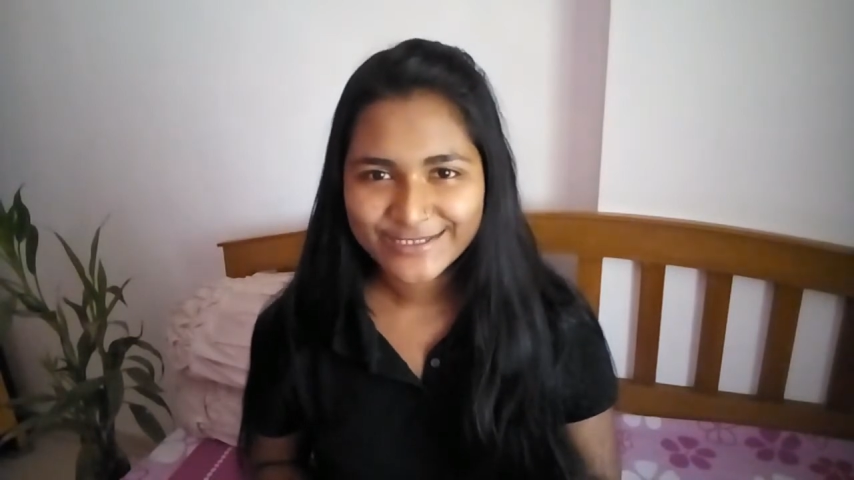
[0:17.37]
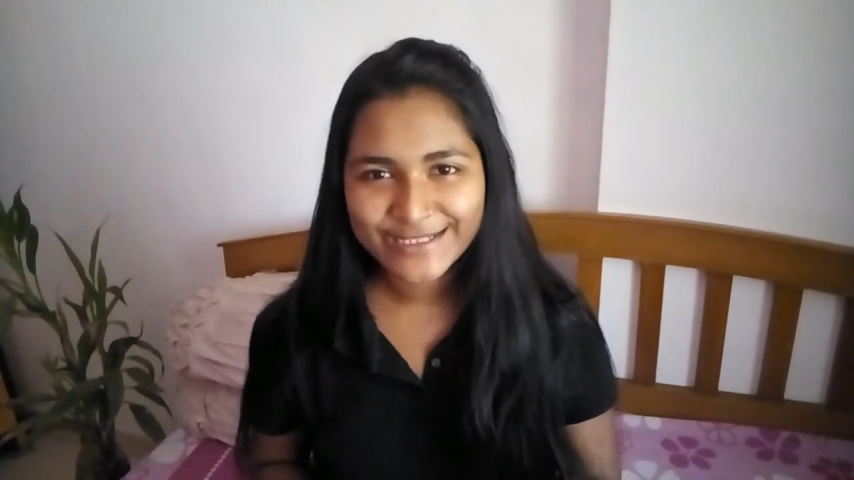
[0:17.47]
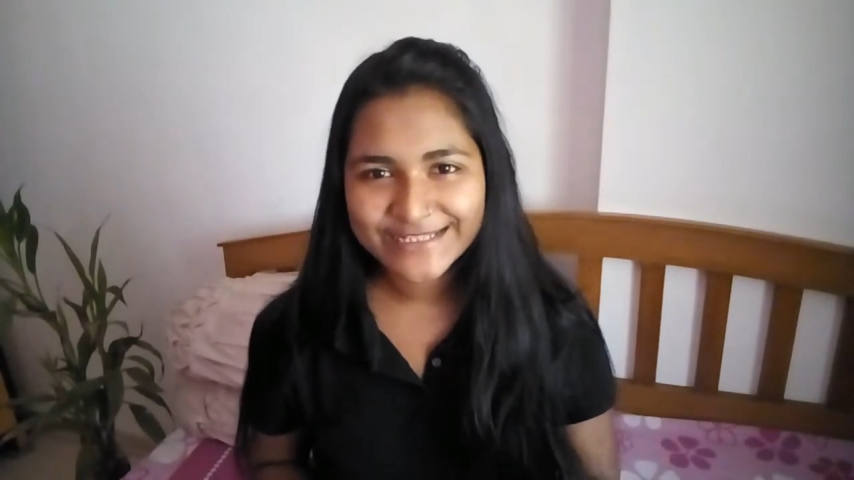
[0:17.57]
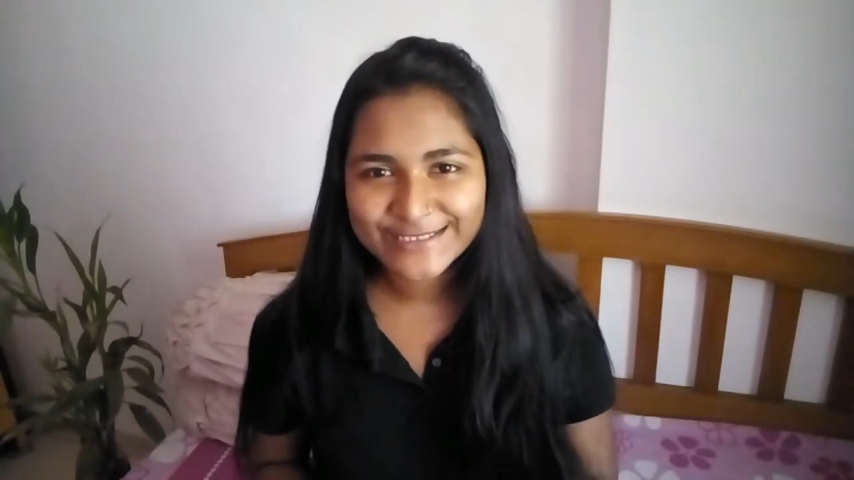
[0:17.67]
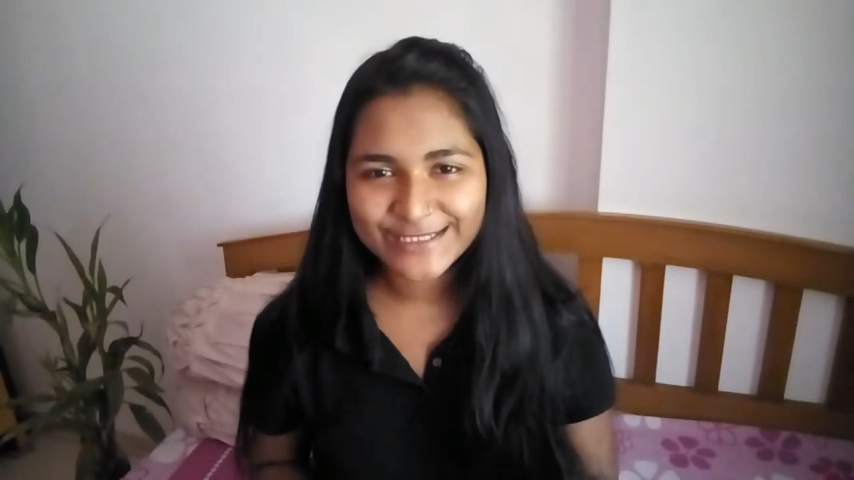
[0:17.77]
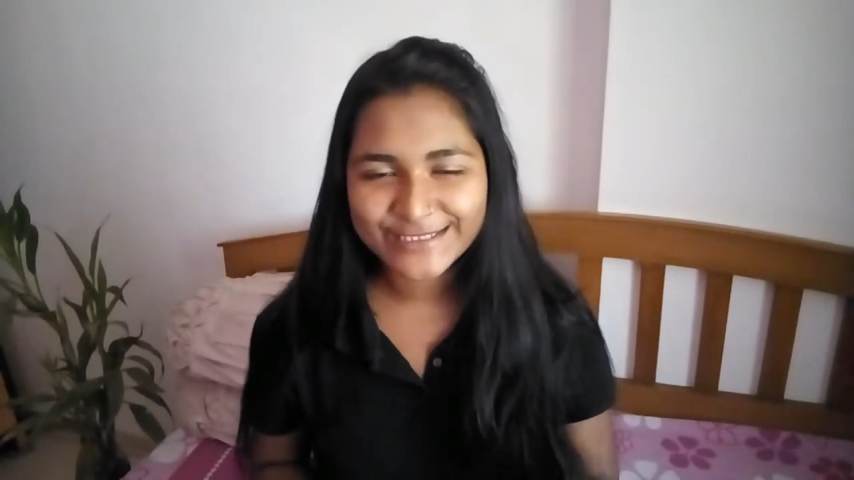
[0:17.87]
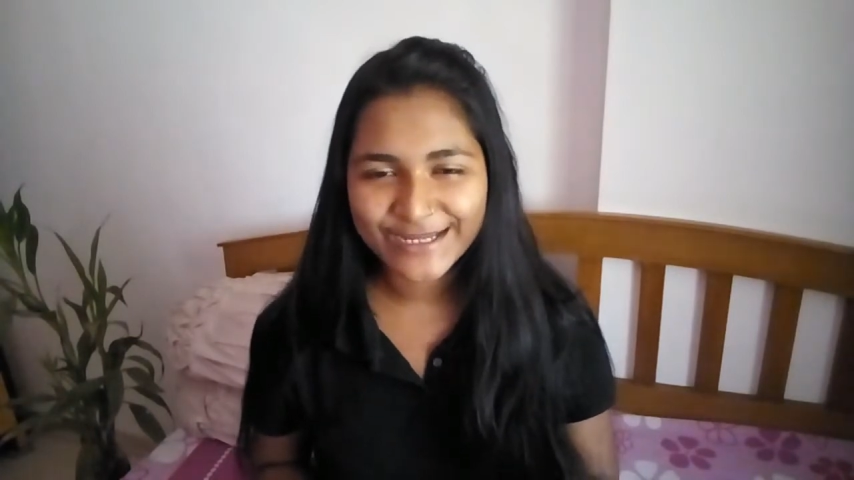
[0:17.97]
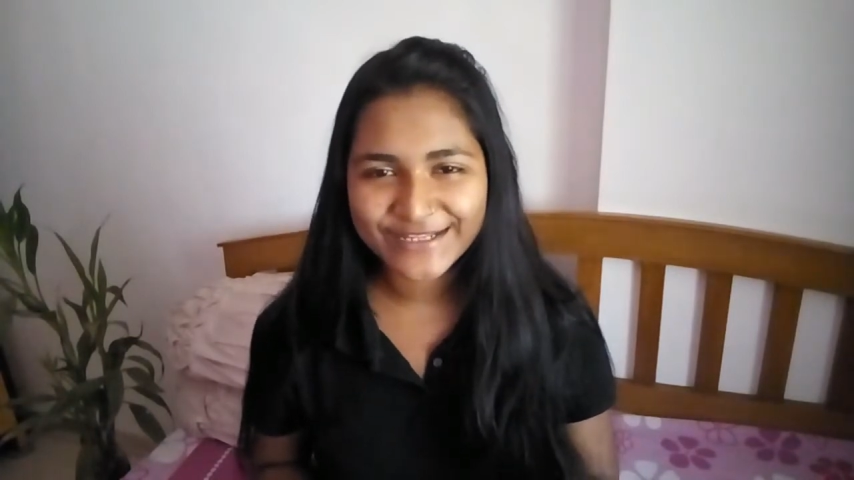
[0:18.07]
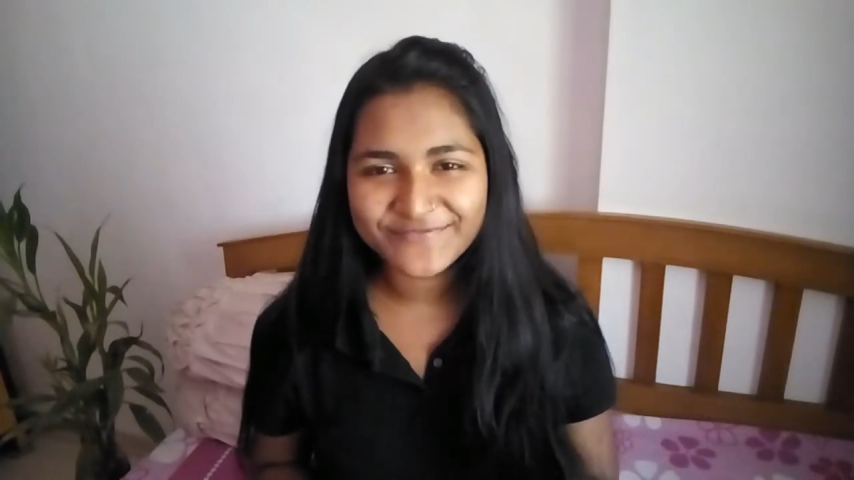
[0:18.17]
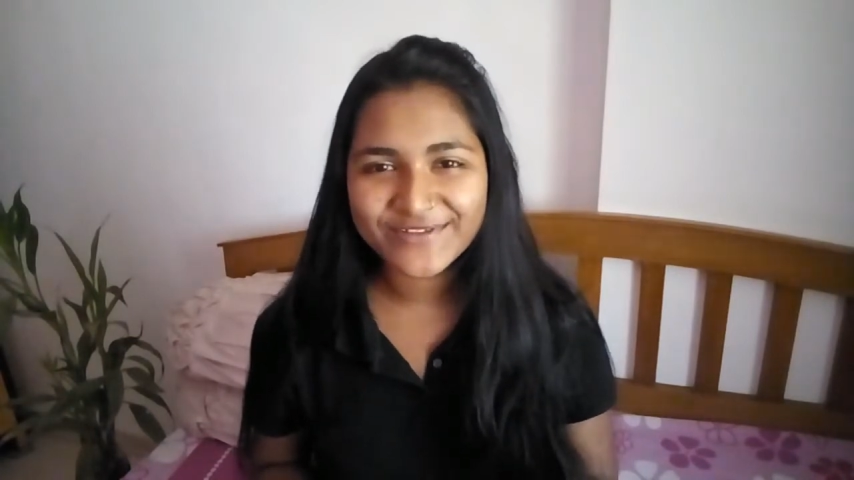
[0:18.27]
So let's get
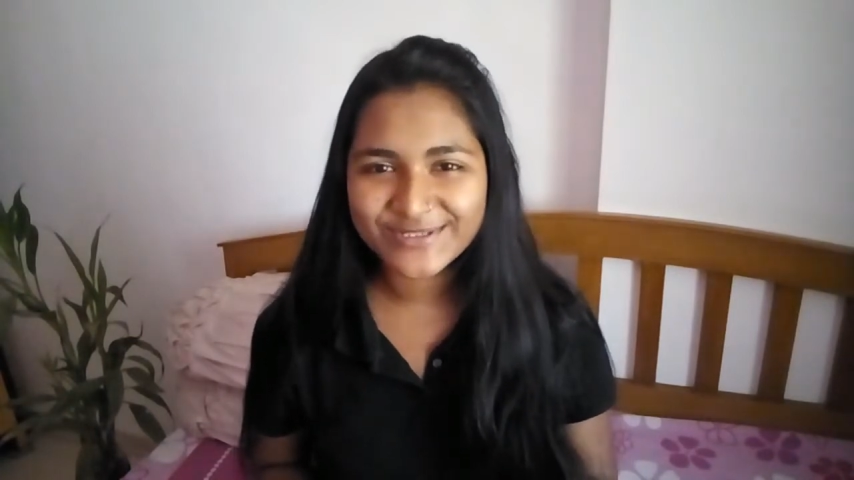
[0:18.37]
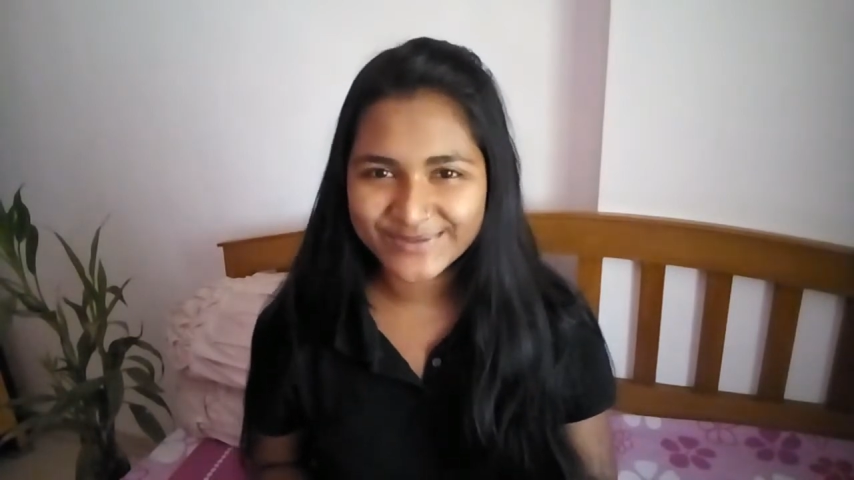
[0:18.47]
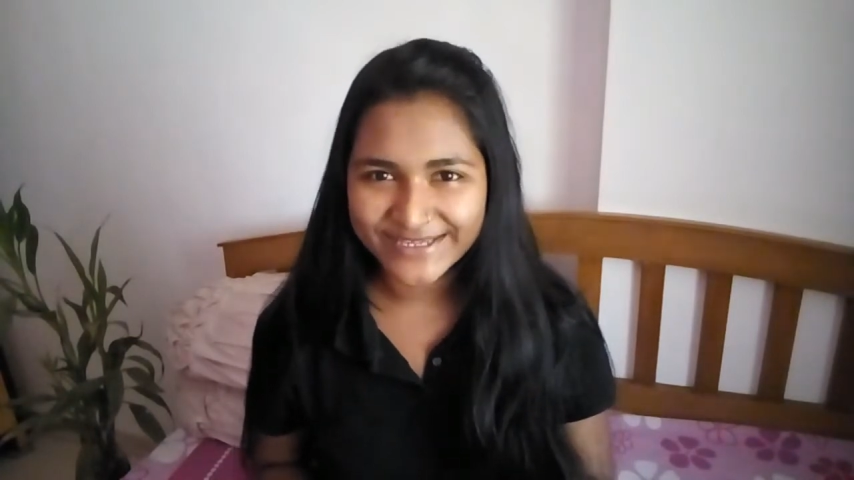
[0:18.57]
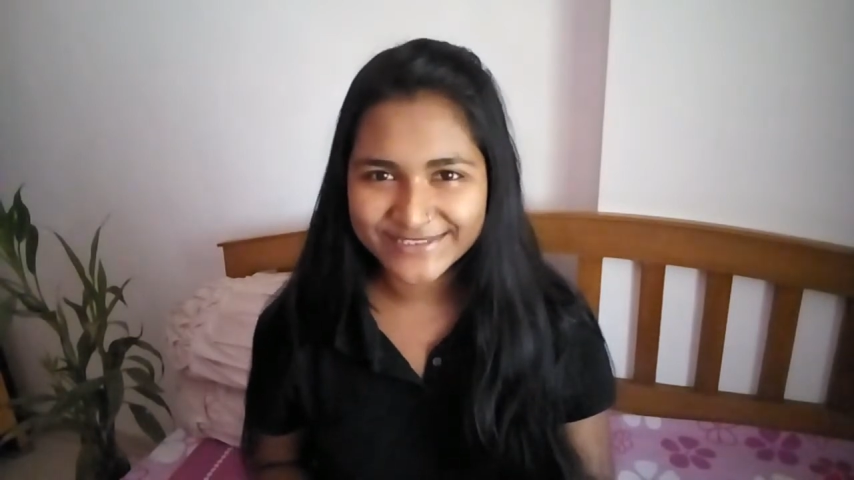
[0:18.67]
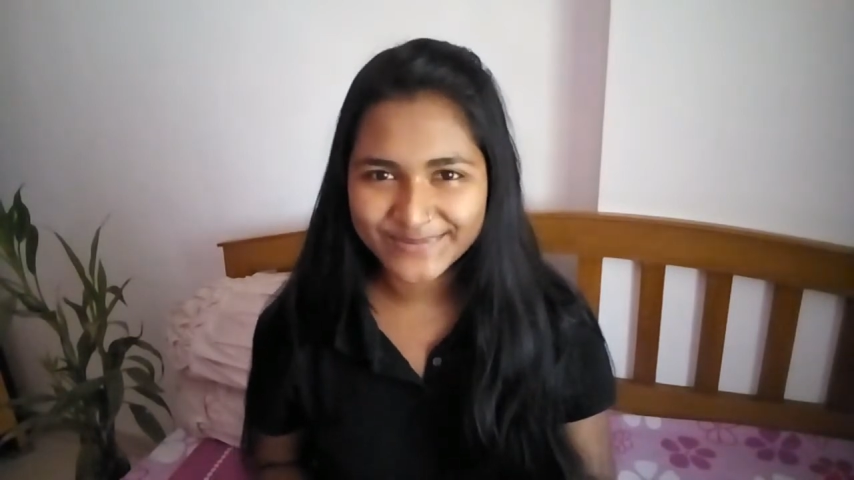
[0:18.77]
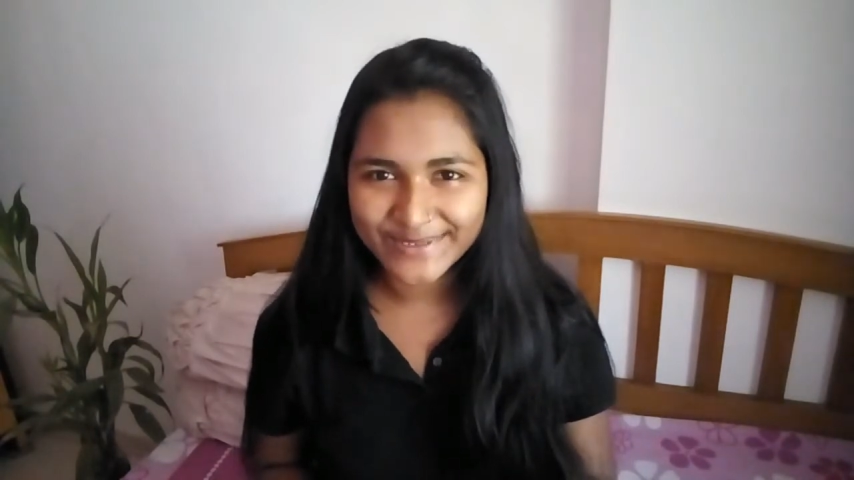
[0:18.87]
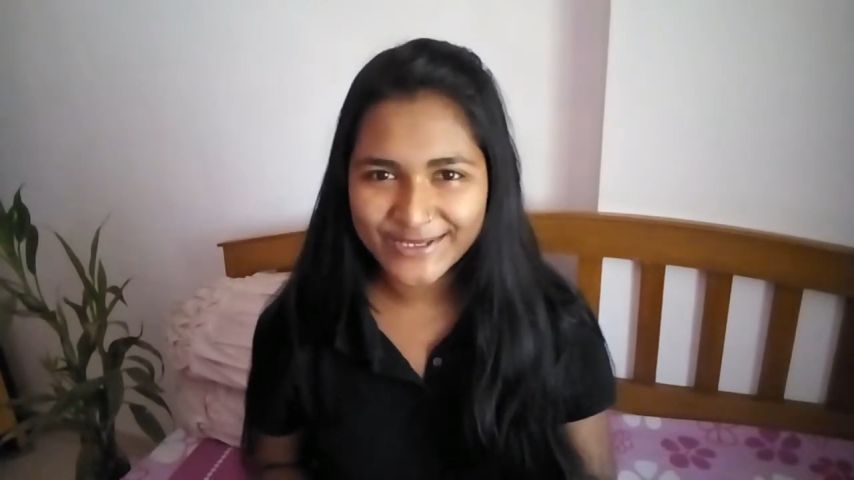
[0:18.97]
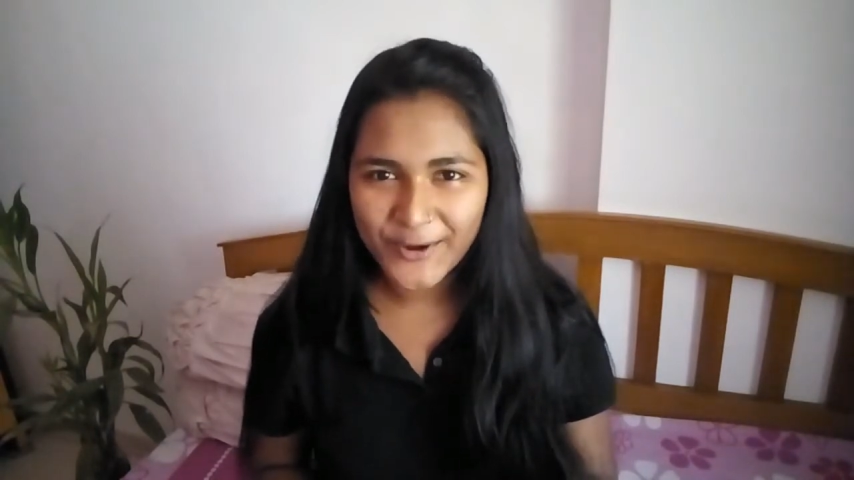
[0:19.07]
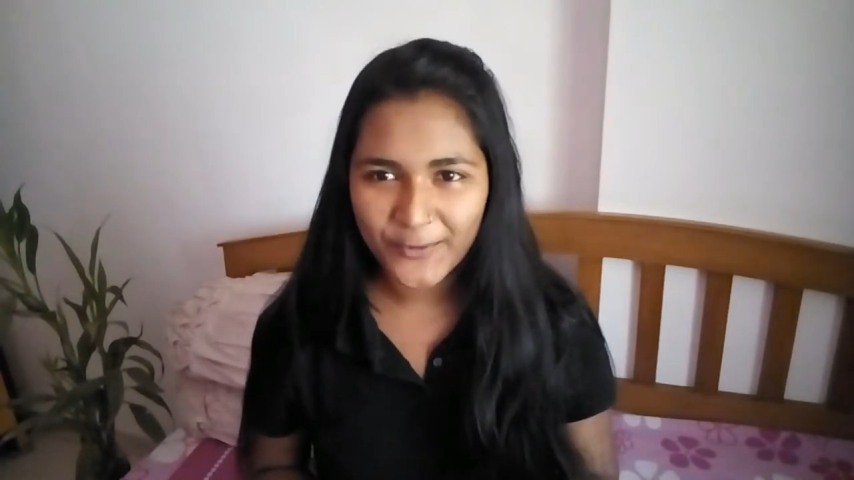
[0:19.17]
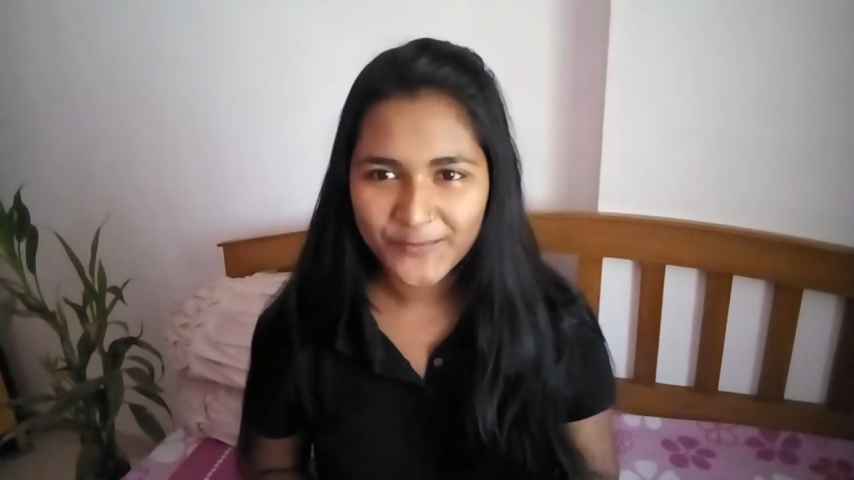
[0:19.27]
started with today's
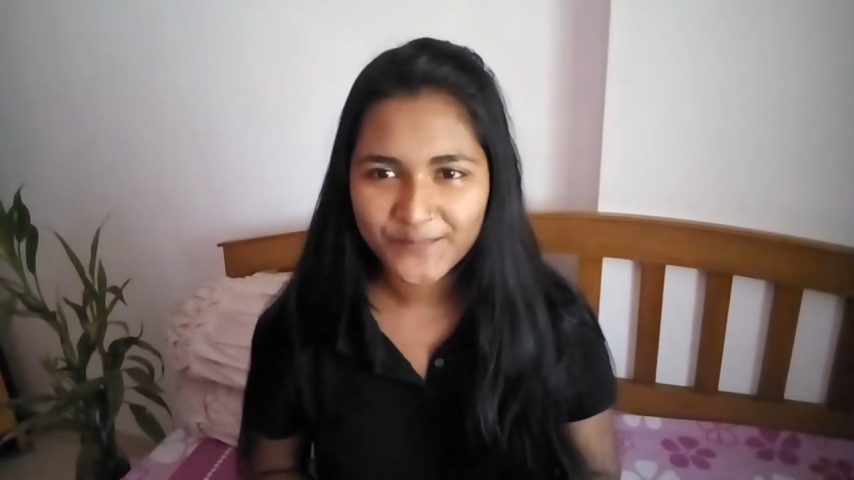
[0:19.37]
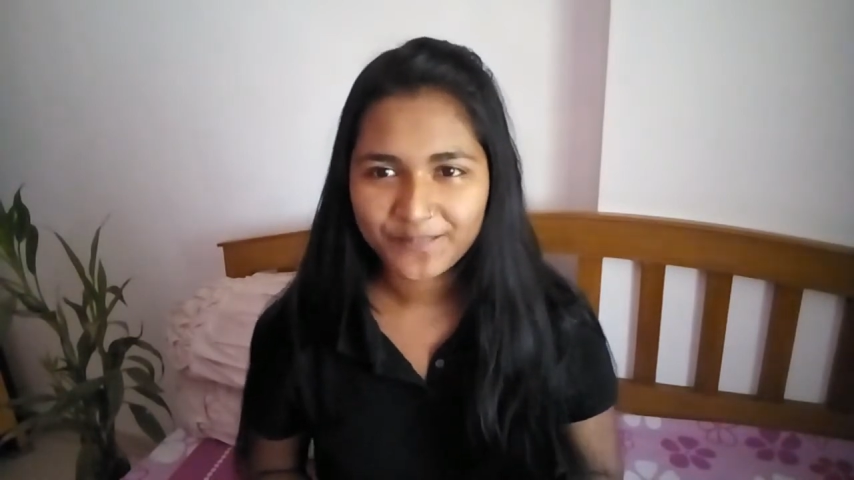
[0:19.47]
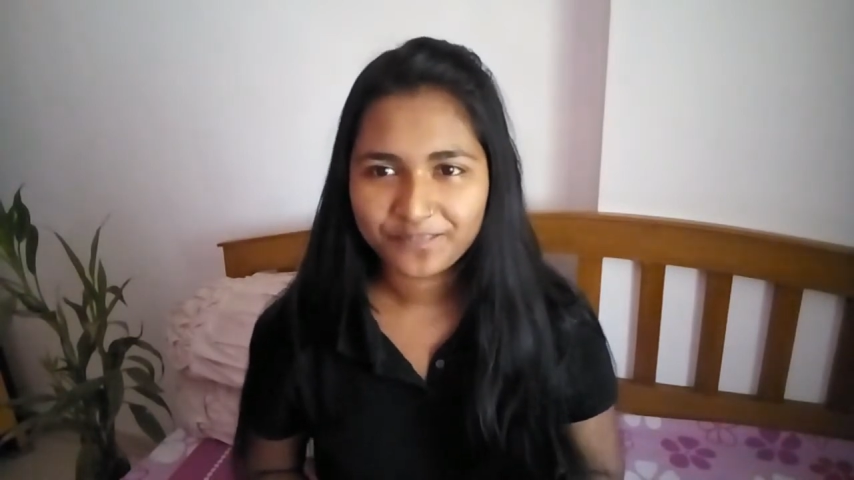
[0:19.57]
video.